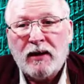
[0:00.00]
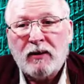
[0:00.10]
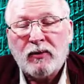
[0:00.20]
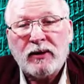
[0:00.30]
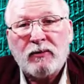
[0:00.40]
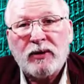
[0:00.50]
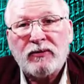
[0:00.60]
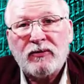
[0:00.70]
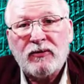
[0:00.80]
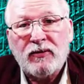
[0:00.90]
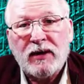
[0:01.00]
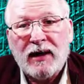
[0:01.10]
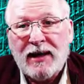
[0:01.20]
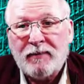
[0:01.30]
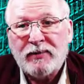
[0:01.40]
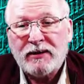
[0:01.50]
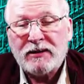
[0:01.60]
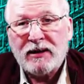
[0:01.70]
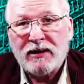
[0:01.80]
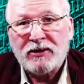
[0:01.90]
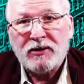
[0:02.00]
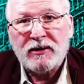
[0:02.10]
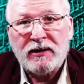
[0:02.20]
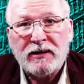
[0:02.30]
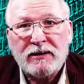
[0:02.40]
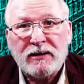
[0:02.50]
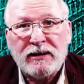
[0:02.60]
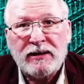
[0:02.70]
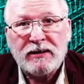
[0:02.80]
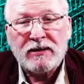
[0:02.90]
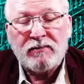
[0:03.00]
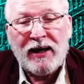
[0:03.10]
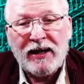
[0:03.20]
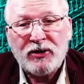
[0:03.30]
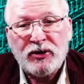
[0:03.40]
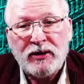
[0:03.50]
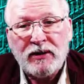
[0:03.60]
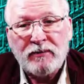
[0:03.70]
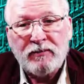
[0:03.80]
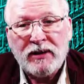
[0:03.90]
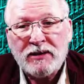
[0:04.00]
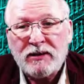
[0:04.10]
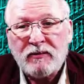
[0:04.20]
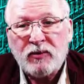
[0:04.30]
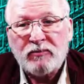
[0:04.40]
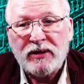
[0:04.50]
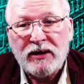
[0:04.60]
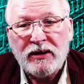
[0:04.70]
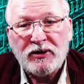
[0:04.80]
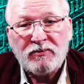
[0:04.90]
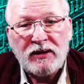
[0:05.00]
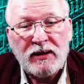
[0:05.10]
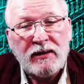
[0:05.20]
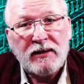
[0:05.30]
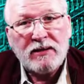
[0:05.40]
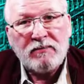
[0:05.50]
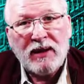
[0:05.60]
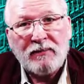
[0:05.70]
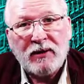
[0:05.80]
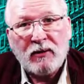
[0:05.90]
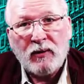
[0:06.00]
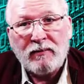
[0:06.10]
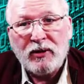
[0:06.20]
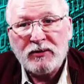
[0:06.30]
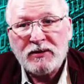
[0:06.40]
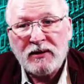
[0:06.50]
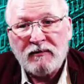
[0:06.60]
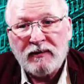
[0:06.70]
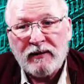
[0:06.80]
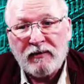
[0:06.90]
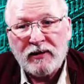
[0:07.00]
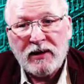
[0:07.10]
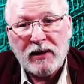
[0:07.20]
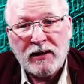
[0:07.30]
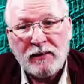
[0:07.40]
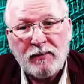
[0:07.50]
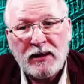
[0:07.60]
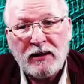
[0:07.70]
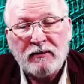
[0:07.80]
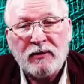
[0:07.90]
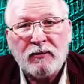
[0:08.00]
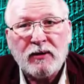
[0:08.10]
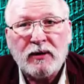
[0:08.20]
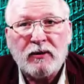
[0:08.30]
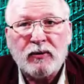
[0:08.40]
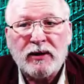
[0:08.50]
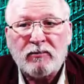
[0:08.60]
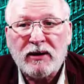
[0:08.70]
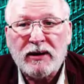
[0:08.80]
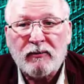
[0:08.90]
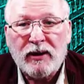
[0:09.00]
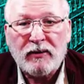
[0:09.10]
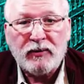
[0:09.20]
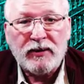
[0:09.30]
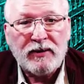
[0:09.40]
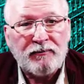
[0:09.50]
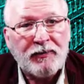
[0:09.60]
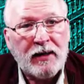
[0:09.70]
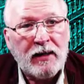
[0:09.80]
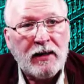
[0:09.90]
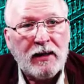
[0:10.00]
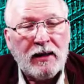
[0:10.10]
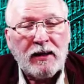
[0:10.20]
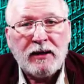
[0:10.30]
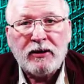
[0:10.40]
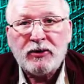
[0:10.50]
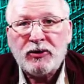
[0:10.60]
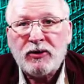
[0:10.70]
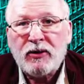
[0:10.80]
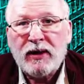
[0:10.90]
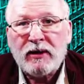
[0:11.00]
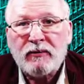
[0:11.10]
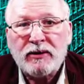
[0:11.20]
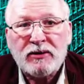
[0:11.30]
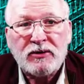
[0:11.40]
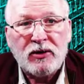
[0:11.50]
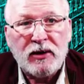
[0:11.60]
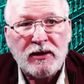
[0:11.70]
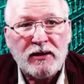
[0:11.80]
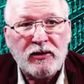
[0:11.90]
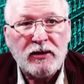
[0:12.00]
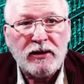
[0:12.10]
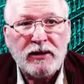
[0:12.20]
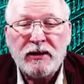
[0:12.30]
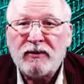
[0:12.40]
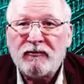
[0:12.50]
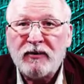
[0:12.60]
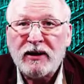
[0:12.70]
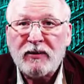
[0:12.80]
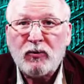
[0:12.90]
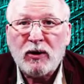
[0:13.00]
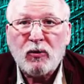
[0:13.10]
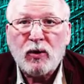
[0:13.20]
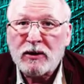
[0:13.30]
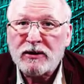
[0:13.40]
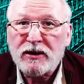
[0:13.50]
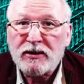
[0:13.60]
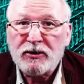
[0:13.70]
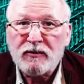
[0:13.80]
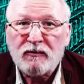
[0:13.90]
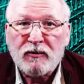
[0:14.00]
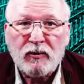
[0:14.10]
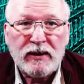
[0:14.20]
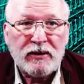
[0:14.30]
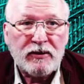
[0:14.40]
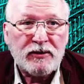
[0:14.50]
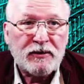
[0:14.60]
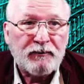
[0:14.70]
We're going to run through the LAMP installation. That's Linux, Apache, MySQL, PHP. That's a popular web hosting environment that many of you are going to want to play around with. I'm going to show you how to install it on VMware Workstation for Windows.